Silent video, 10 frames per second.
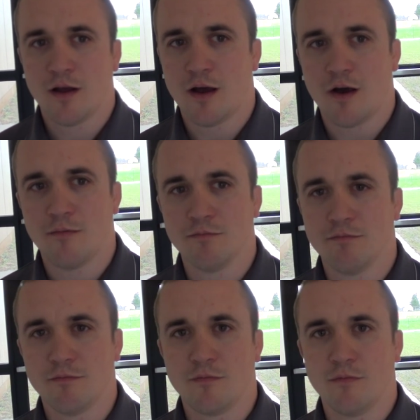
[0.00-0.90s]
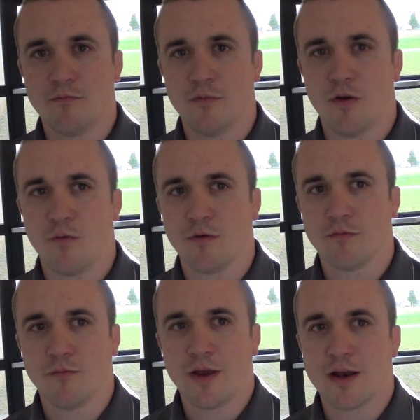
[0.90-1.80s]
Um, you know
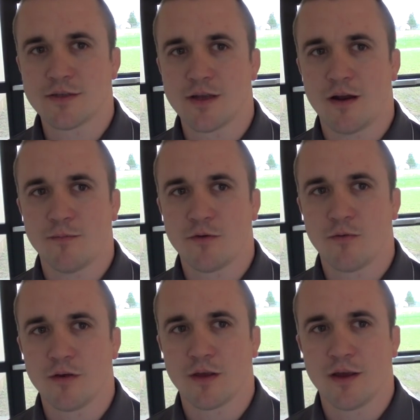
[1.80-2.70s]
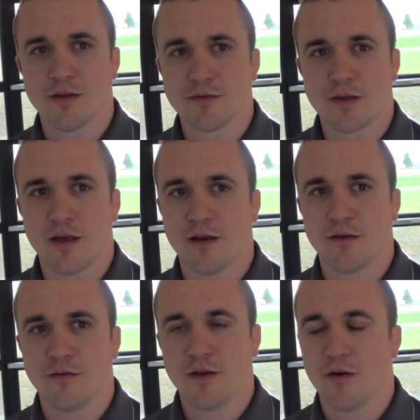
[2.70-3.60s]
we, we got it set up to where the kids
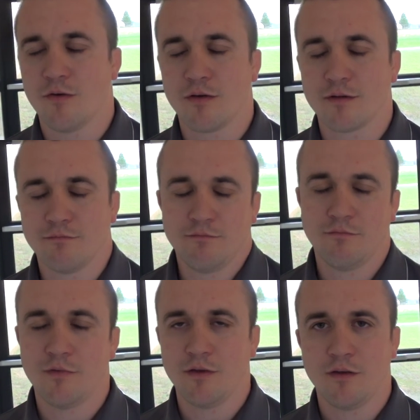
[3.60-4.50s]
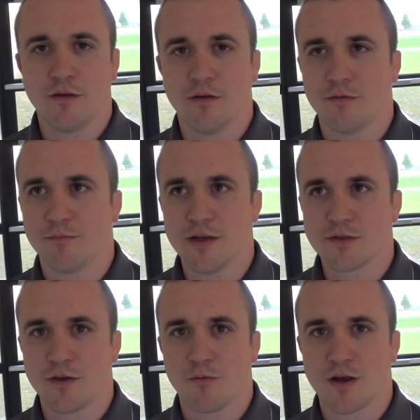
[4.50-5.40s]
can you know you know
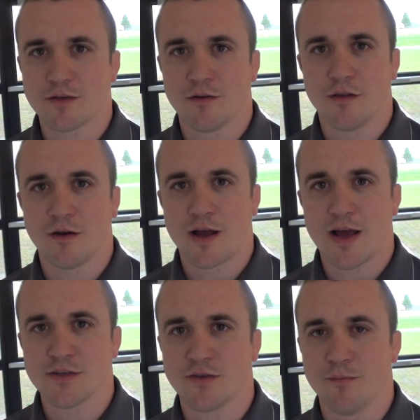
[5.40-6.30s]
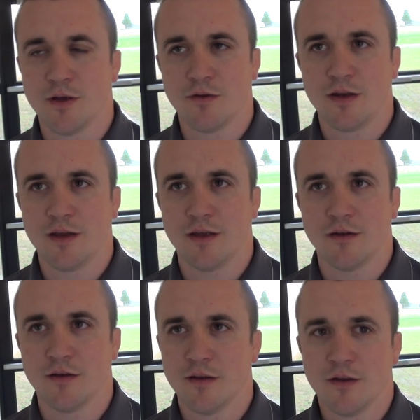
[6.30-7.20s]
basically wrestle to their highest ability
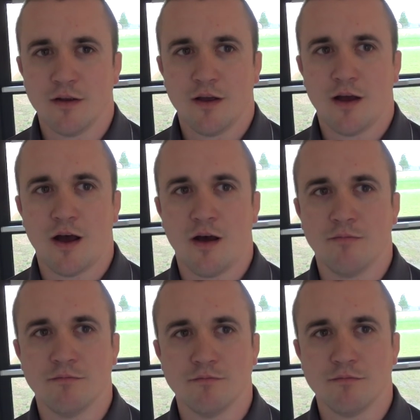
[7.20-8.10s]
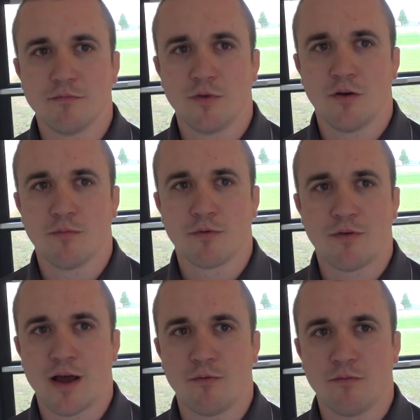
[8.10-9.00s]
and um, you know
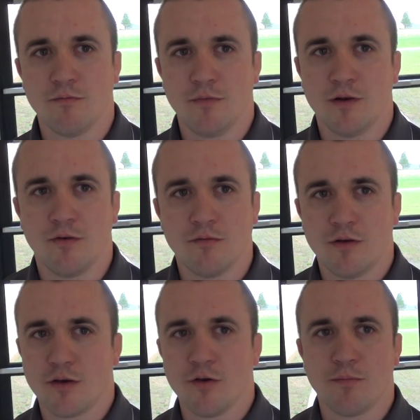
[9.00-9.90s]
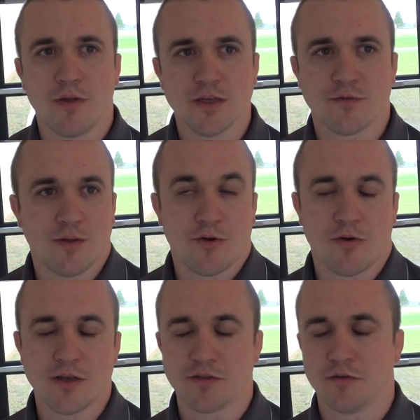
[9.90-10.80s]
provide you know a good place for them to
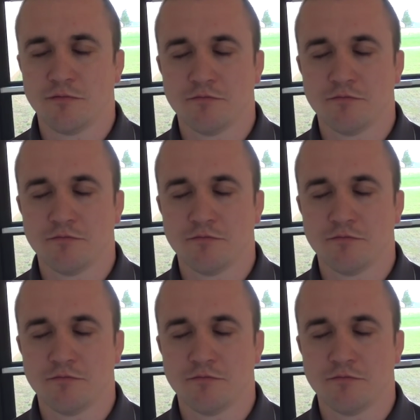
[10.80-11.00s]
wrestle.